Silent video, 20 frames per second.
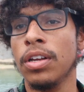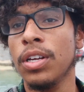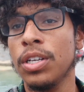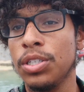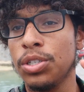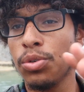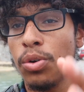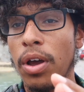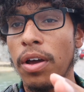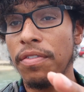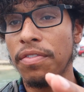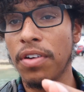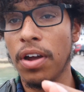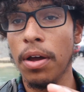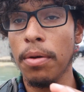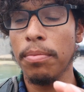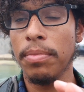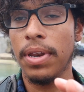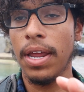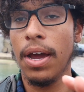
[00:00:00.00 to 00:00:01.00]
So I've
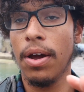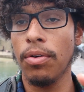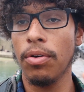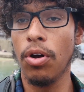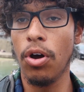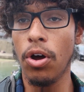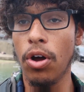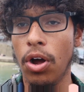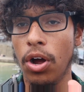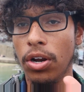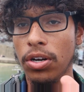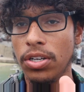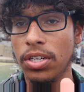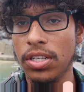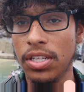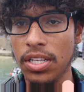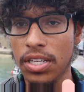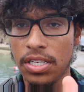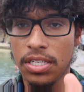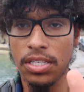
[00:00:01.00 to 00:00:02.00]
come down
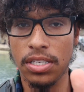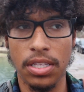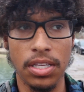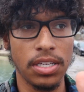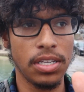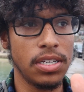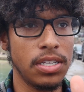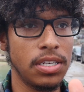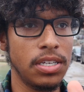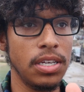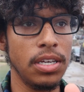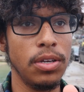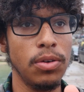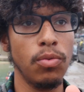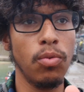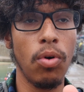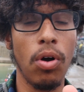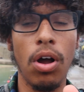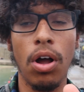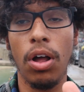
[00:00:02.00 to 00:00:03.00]
onto this sea
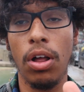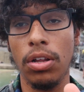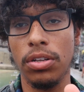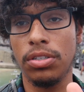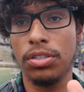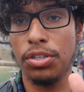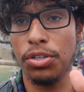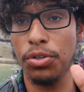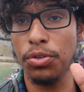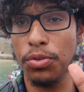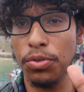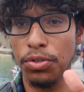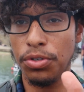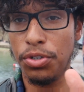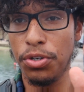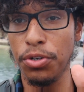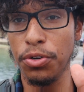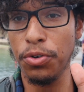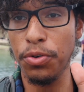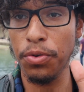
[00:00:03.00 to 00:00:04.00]
wall
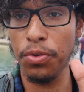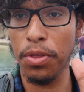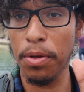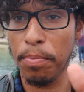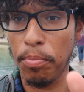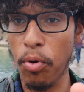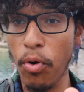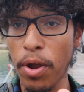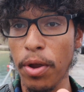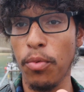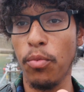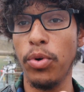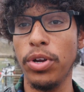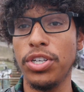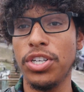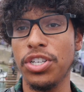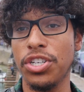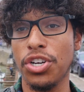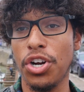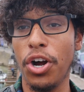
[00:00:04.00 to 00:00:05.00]
to the point
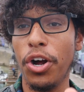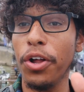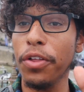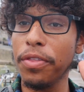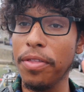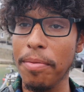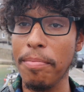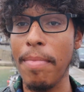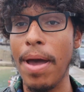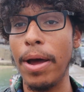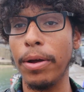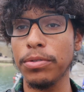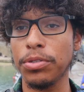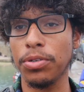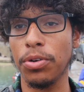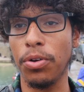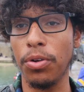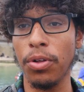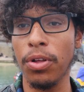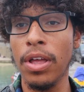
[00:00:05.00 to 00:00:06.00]
which is called the
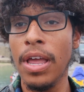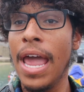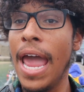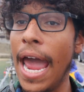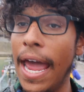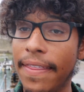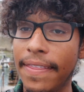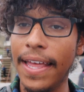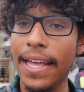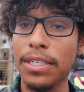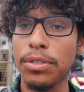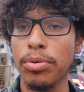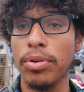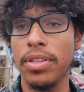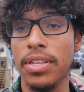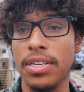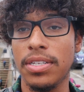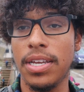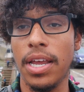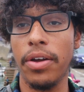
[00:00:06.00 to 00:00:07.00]
Mousehole, and that's where
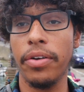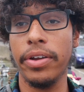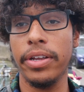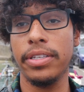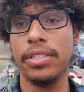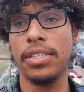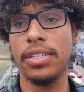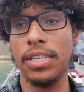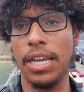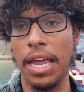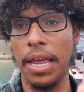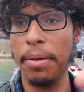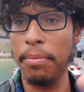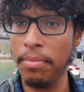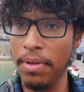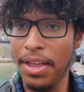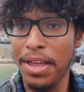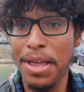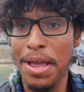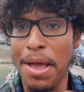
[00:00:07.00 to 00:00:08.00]
this town gets its name,
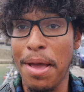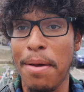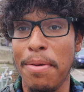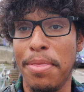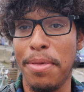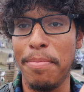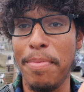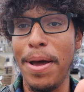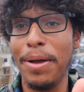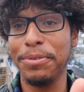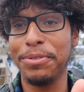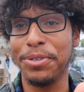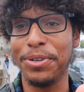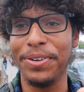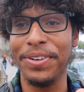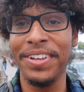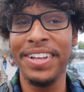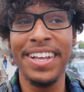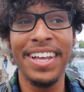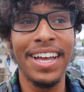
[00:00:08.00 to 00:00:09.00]
the
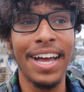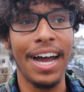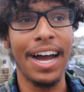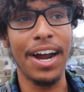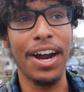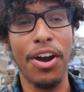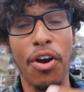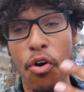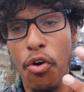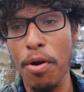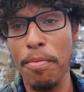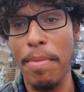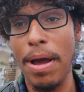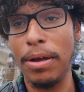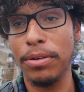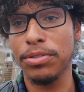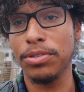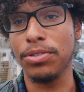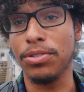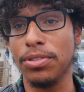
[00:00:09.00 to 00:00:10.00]
Mousehole, or
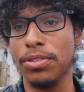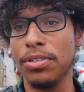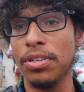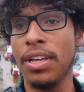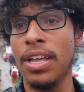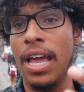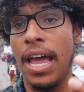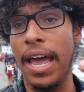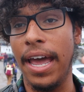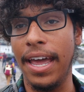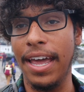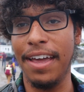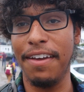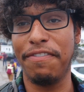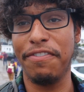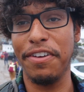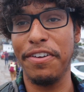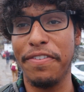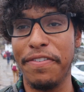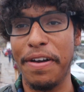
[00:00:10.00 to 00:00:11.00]
Mousehole.
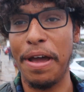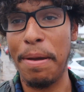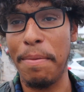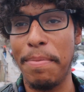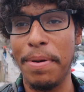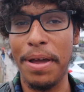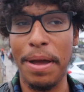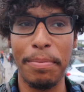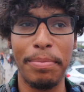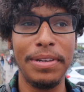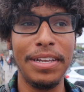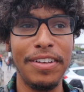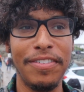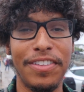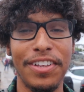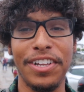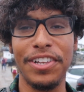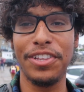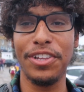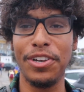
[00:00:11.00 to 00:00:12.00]
If I believe
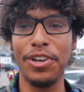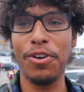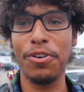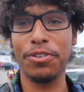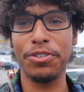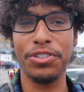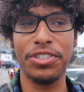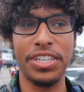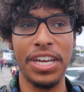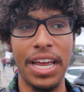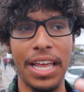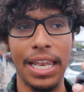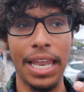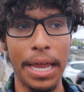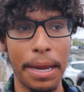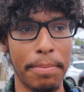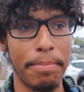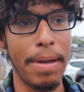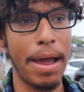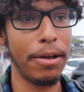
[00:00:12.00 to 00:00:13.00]
the locals say it
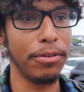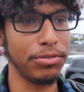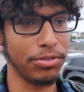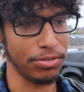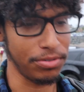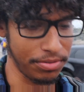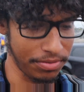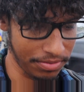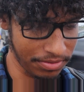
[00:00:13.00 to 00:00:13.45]
like Mousehole.